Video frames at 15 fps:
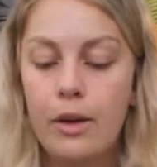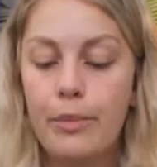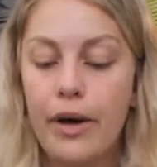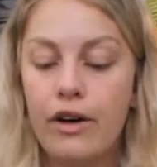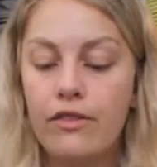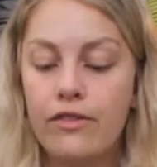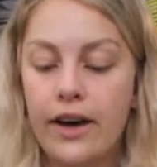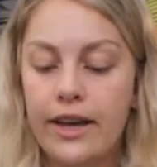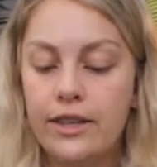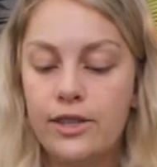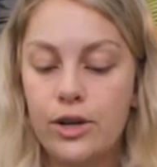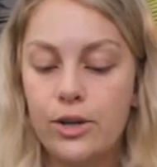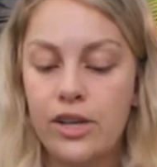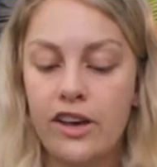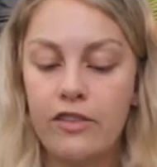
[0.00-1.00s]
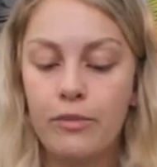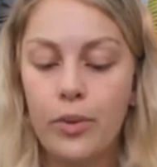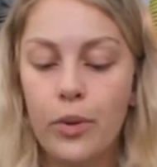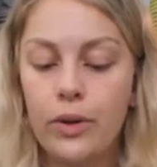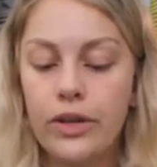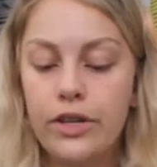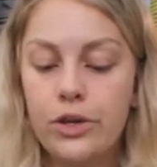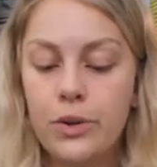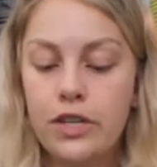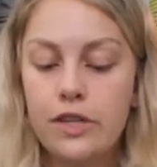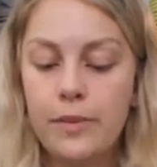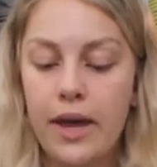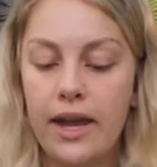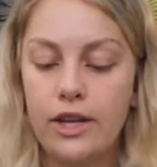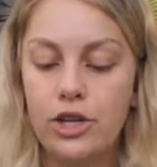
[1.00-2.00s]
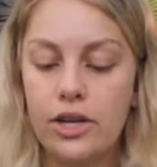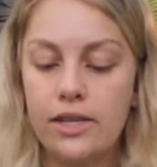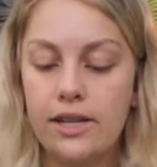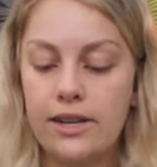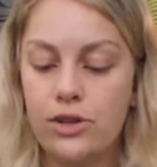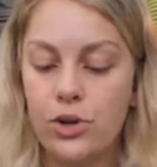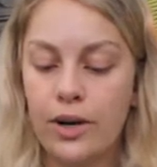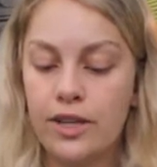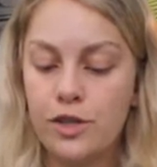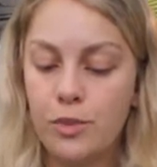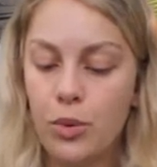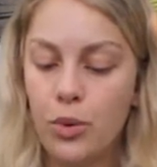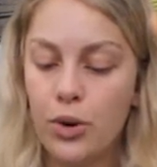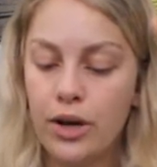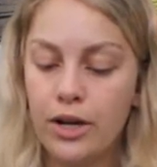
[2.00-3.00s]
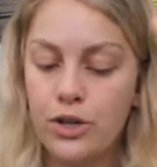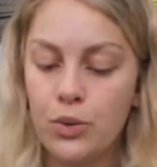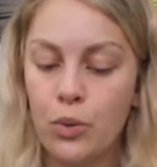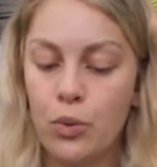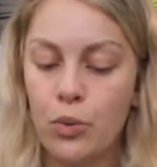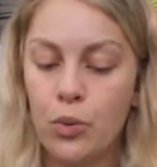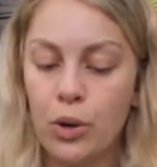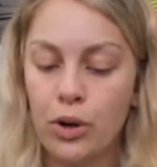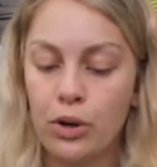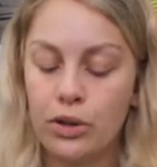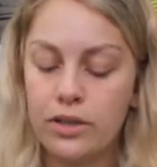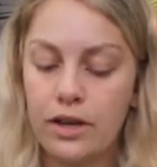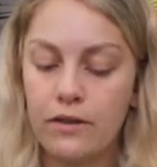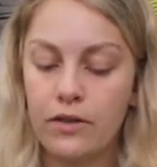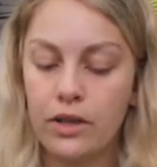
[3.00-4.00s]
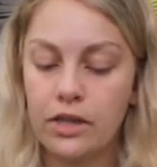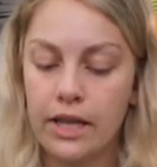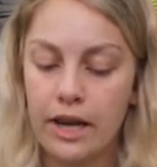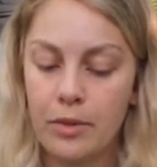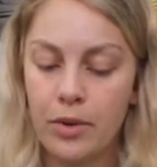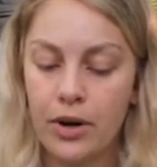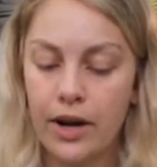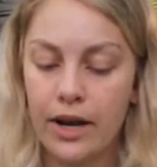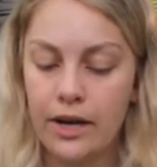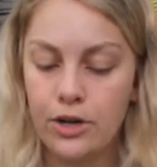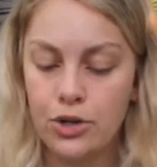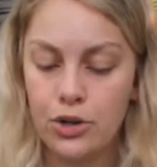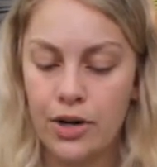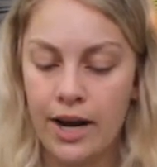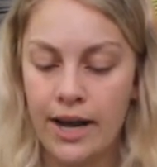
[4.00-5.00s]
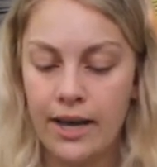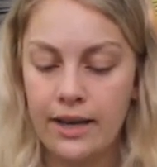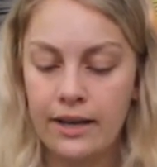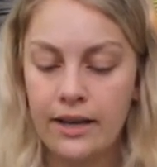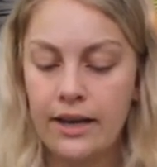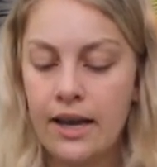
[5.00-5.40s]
Belle finds herself pulled into its pages and transported to a world of glamour and intrigue.